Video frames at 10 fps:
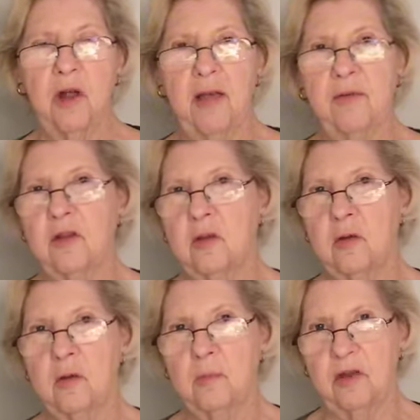private
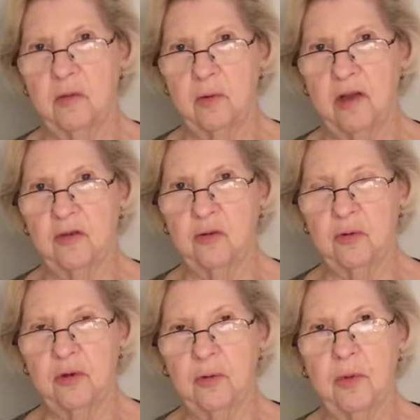that could be traced
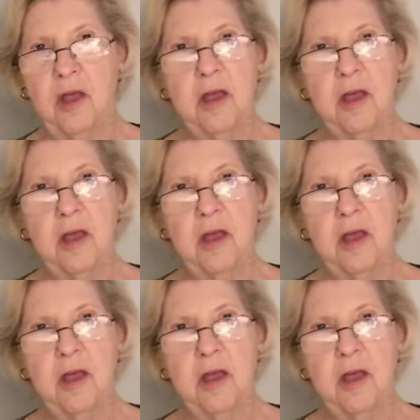to you.